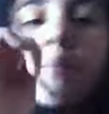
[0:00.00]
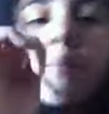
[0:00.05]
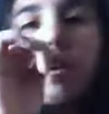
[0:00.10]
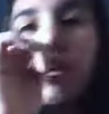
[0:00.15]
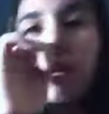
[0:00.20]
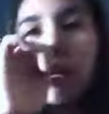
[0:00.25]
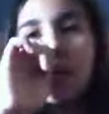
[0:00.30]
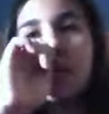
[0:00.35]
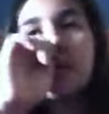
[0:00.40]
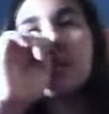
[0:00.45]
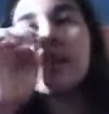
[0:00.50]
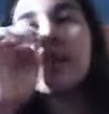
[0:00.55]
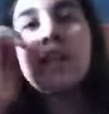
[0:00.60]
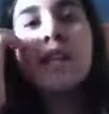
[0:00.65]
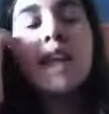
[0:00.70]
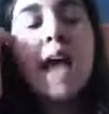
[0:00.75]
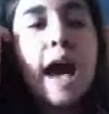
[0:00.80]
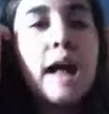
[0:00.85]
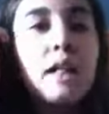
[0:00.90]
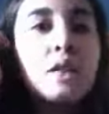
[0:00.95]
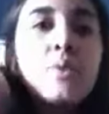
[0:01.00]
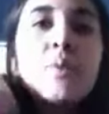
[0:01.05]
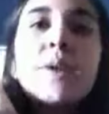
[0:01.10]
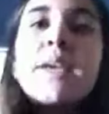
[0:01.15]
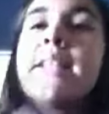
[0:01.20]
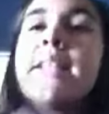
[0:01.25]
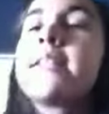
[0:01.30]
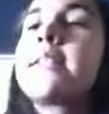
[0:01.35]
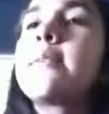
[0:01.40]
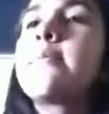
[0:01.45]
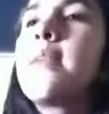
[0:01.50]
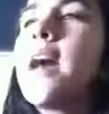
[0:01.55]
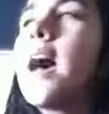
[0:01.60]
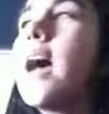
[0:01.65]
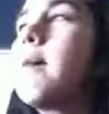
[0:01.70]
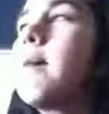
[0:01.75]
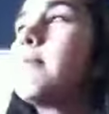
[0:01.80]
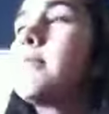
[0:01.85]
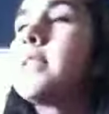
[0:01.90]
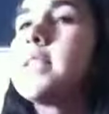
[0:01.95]
because in Halloween,
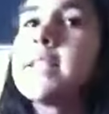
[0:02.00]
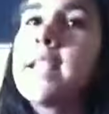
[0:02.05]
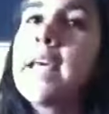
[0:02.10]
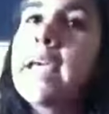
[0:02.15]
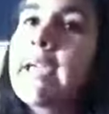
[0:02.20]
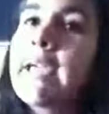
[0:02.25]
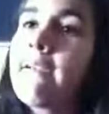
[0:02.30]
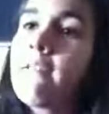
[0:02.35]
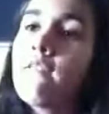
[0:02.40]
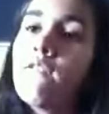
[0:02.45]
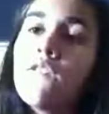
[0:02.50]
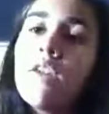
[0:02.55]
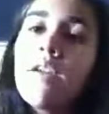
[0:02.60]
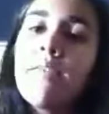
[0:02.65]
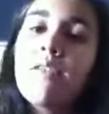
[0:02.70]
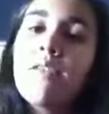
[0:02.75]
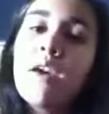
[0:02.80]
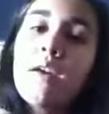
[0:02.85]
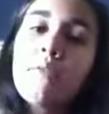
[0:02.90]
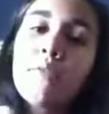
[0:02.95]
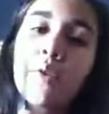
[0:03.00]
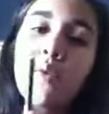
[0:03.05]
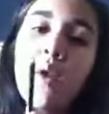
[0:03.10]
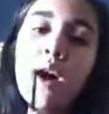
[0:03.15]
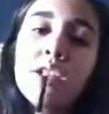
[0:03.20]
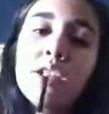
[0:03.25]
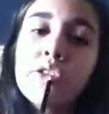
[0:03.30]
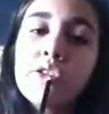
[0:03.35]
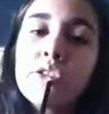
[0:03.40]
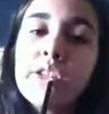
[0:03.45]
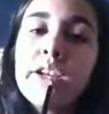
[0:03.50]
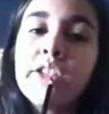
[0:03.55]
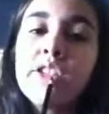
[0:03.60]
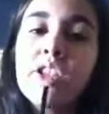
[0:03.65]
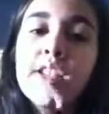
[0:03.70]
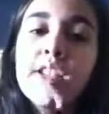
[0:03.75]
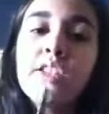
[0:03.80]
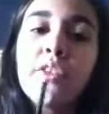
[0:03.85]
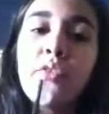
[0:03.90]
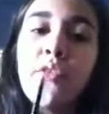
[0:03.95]
sometimes, like, if you ever watch Hotel
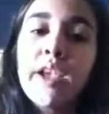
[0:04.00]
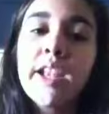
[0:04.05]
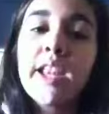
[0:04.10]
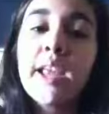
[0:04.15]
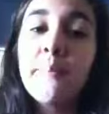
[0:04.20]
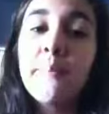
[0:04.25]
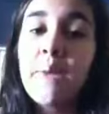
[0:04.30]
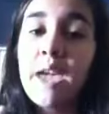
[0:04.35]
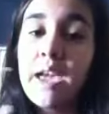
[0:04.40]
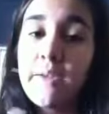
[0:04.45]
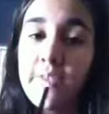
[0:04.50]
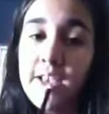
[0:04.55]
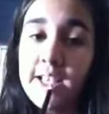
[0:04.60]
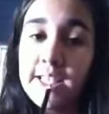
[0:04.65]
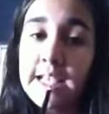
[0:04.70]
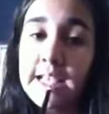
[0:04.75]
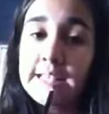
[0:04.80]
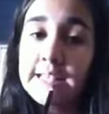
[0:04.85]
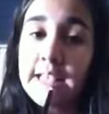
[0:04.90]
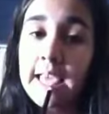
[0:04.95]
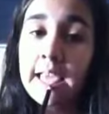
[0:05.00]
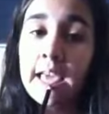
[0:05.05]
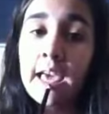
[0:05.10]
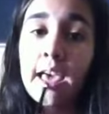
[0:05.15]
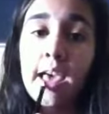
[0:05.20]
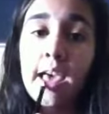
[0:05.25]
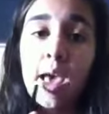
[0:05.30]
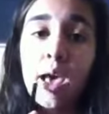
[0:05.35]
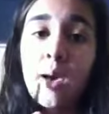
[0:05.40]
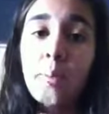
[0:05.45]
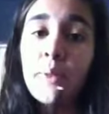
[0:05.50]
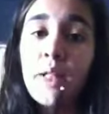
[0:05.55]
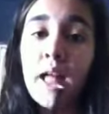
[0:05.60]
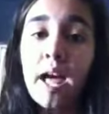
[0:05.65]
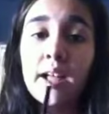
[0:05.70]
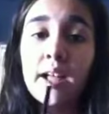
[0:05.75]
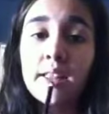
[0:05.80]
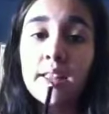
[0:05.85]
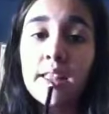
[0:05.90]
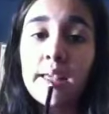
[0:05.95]
Transylvania, Mavis has, like,
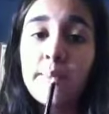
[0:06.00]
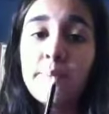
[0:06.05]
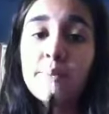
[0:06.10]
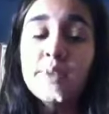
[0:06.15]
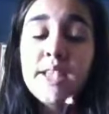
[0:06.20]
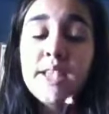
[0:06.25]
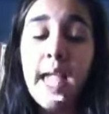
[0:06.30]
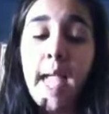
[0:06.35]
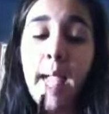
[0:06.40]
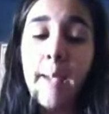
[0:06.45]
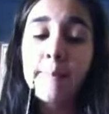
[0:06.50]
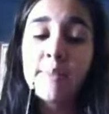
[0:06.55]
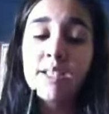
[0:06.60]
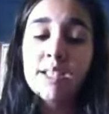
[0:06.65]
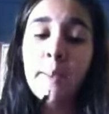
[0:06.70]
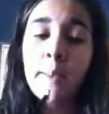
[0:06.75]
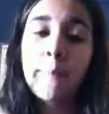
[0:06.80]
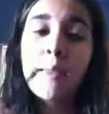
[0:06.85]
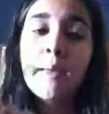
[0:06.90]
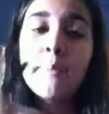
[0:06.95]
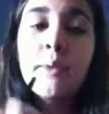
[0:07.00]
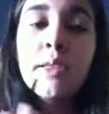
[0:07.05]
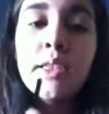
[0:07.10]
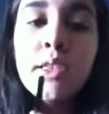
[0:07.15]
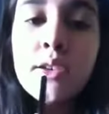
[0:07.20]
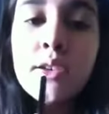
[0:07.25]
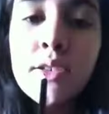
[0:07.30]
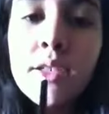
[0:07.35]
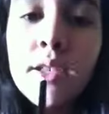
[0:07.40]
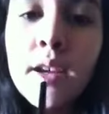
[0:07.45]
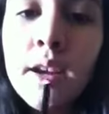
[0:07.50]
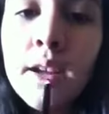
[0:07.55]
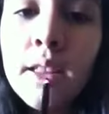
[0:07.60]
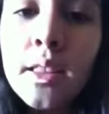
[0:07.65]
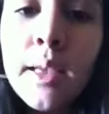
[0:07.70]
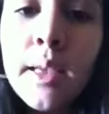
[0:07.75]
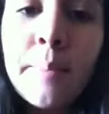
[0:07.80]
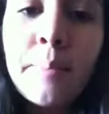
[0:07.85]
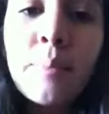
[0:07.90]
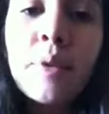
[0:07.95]
black lips. And some people use their
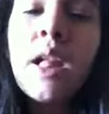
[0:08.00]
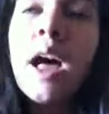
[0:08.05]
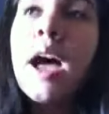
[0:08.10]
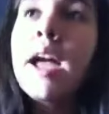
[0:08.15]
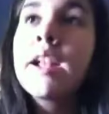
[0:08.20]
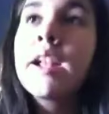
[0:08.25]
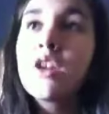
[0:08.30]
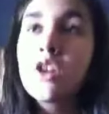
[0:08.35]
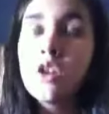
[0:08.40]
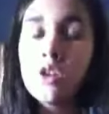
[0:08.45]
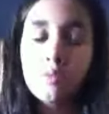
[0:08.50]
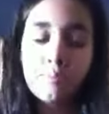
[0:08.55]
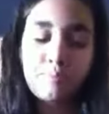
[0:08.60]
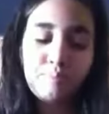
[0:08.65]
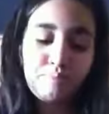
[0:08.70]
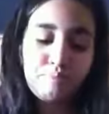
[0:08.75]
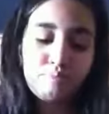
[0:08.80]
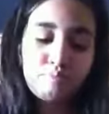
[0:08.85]
lip liner,